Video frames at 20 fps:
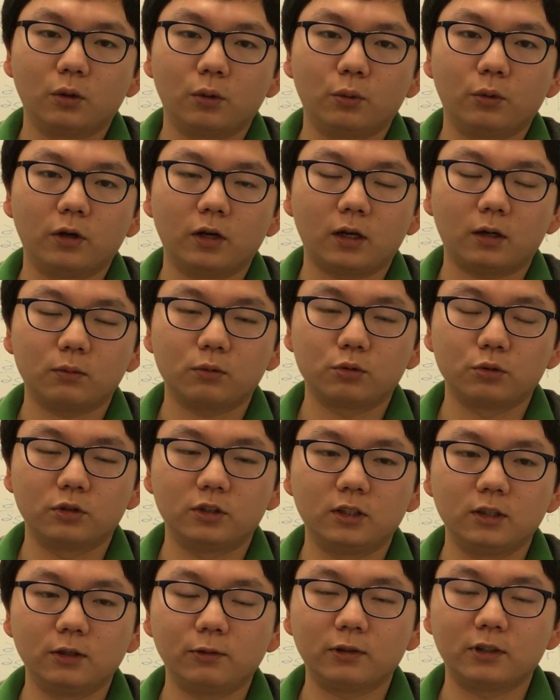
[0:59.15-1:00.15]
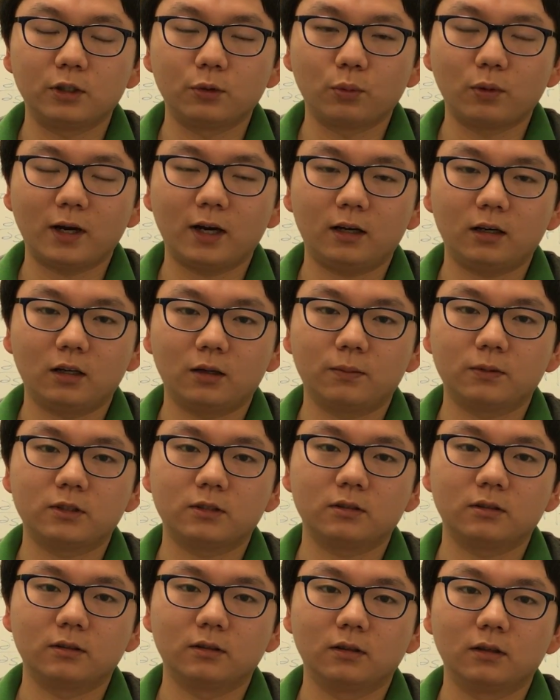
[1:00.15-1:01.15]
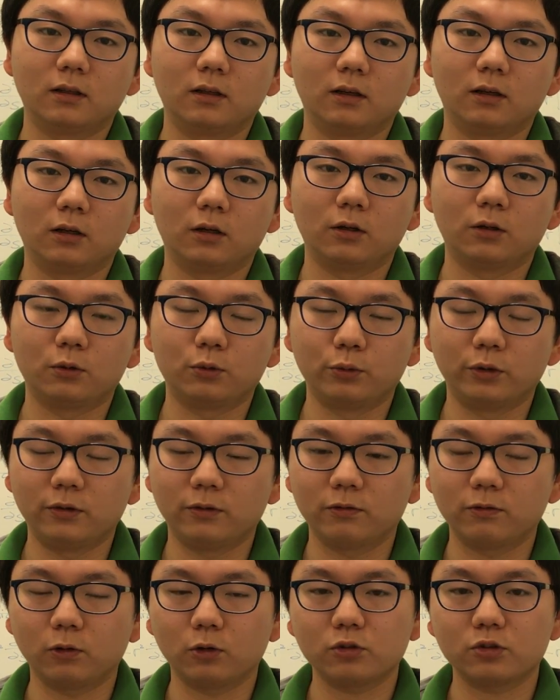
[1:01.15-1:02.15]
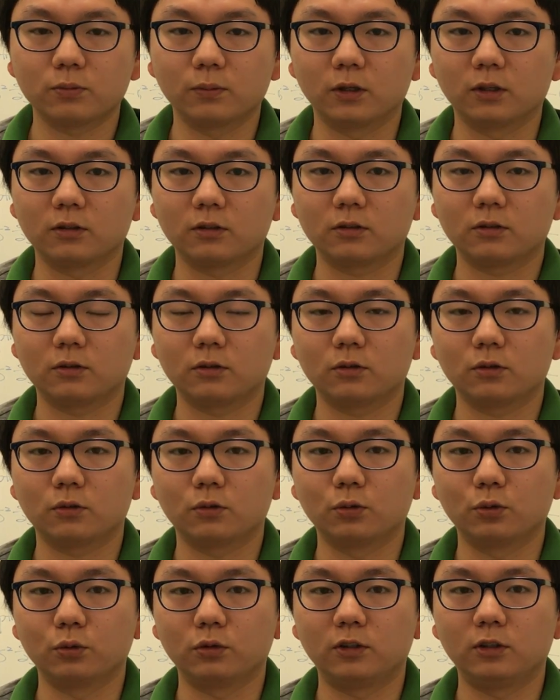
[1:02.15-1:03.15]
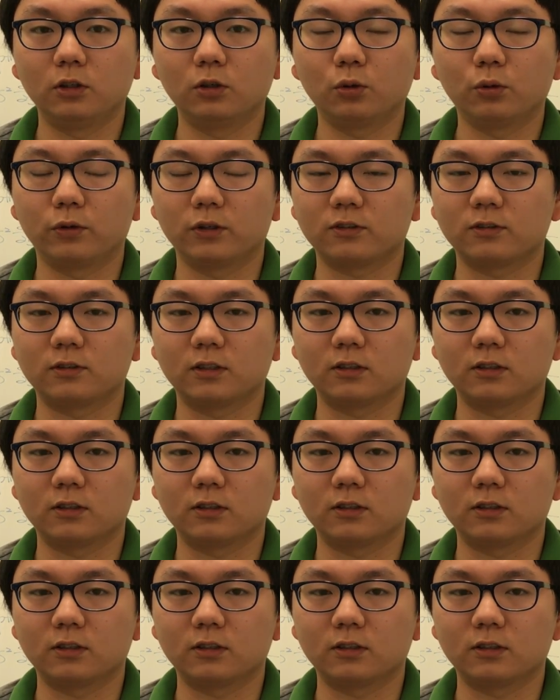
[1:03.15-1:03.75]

we have to develop a reinforcement to deal with